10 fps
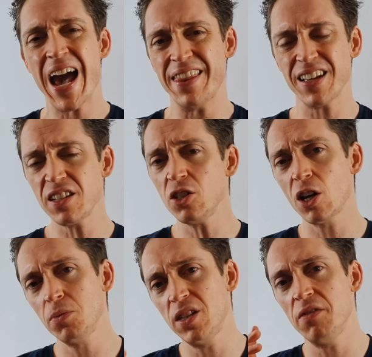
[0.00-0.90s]
and that's in
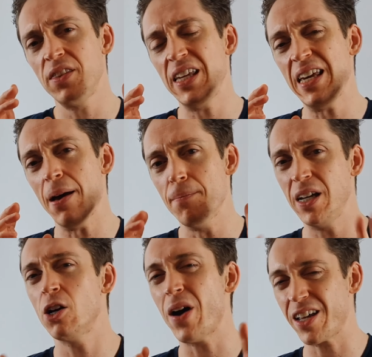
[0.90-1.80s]
terms of the
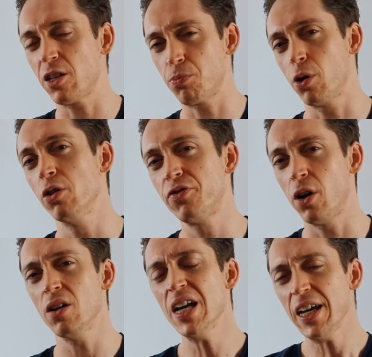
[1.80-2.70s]
amino acid
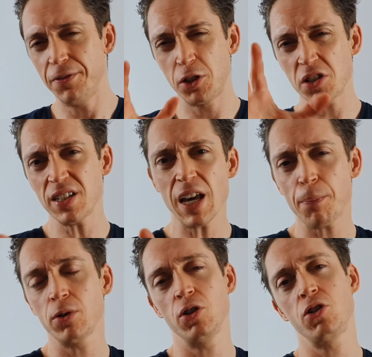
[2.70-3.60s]
profile. If you just see
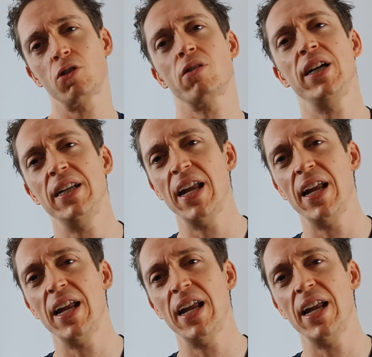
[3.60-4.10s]
up on your screen